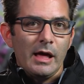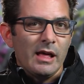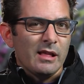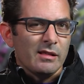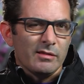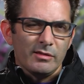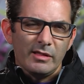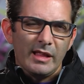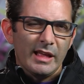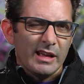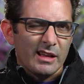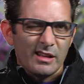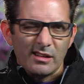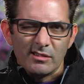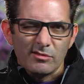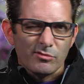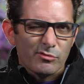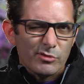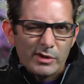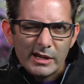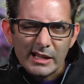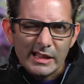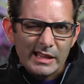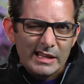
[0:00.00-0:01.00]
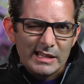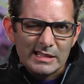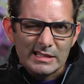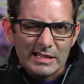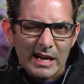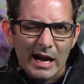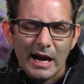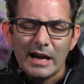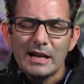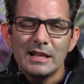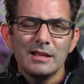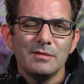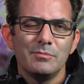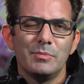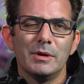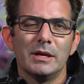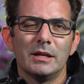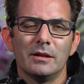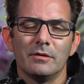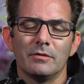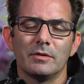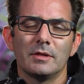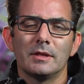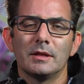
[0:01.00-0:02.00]
like a really tiny
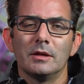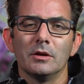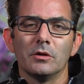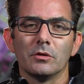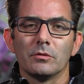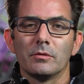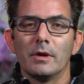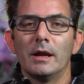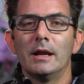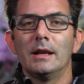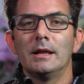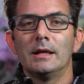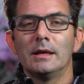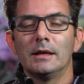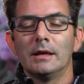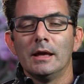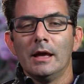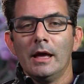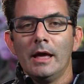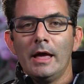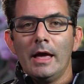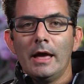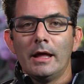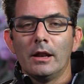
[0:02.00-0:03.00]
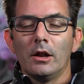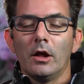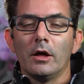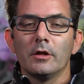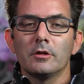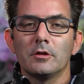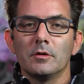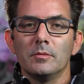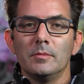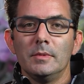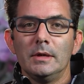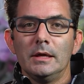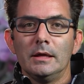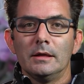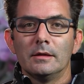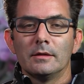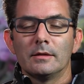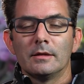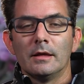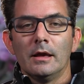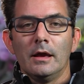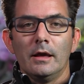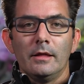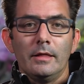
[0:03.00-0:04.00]
bit of skill rating. And it also
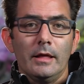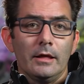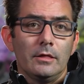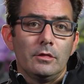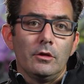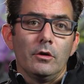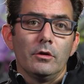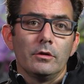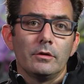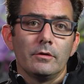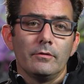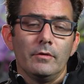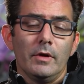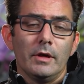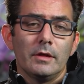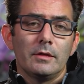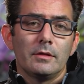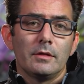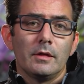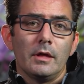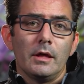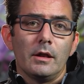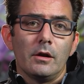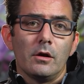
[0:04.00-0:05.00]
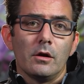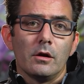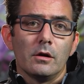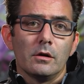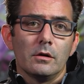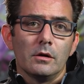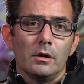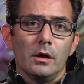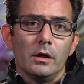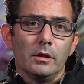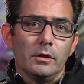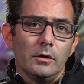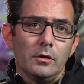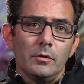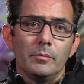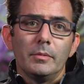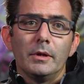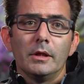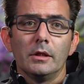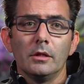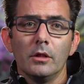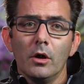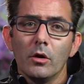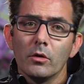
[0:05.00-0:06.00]
means that those of us that are a little
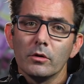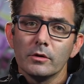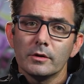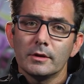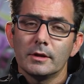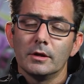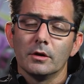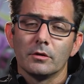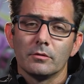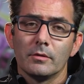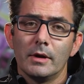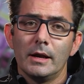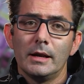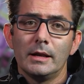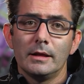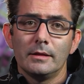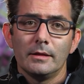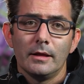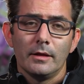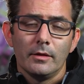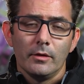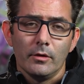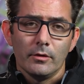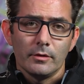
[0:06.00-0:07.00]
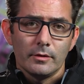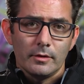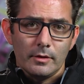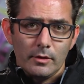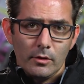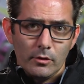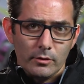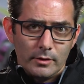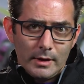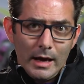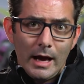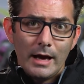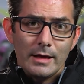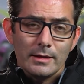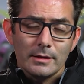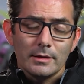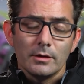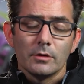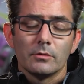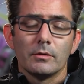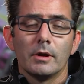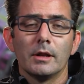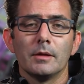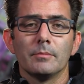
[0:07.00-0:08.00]
bit lower skill rating than those high
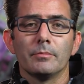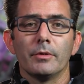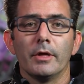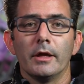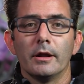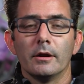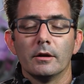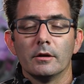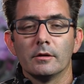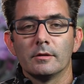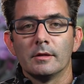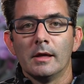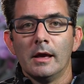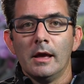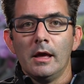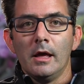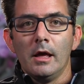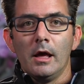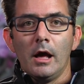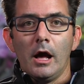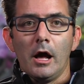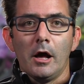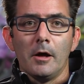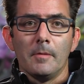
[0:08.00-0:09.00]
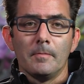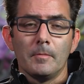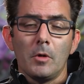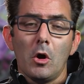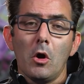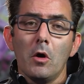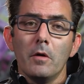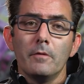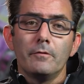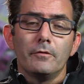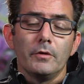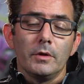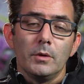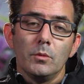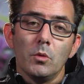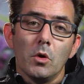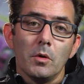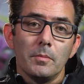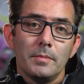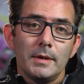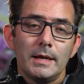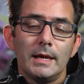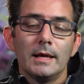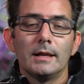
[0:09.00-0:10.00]
skill rating players hopefully
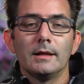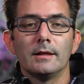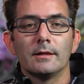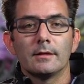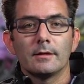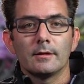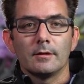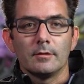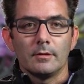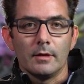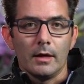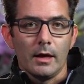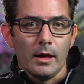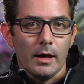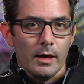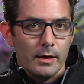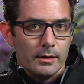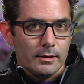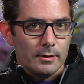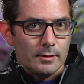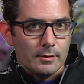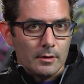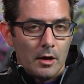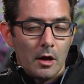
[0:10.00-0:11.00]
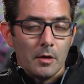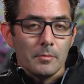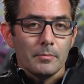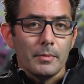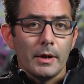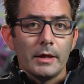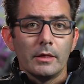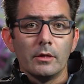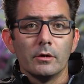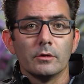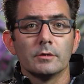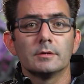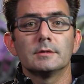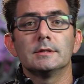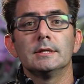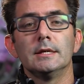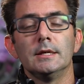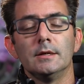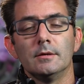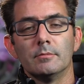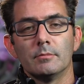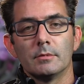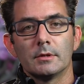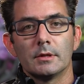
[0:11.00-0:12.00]
won't be getting stomped by those
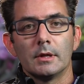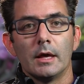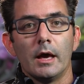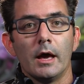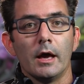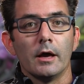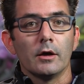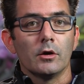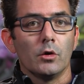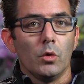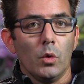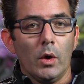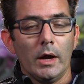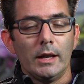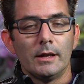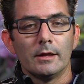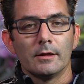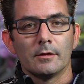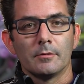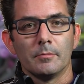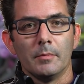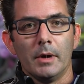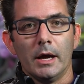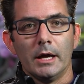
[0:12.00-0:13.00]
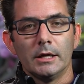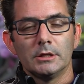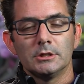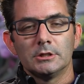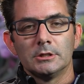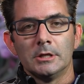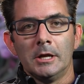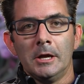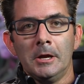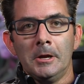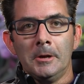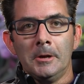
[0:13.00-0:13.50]
teams quite as much.